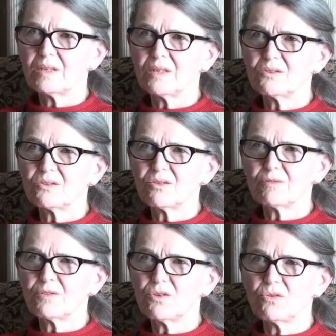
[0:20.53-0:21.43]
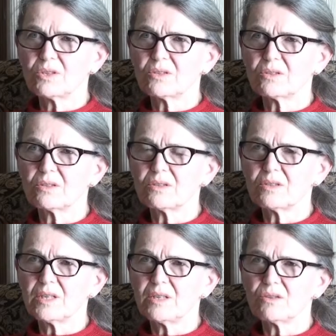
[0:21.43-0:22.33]
and so the flow wasn't
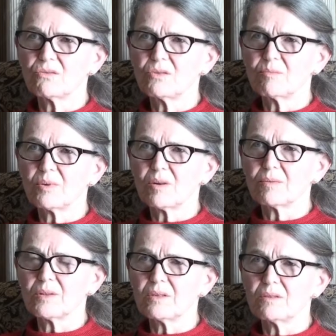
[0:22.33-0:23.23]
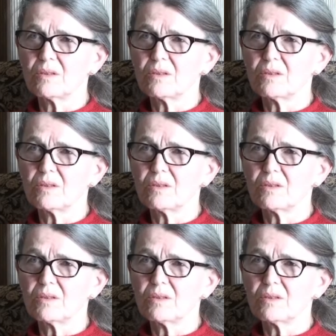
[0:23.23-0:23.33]
uh, getting through it properly.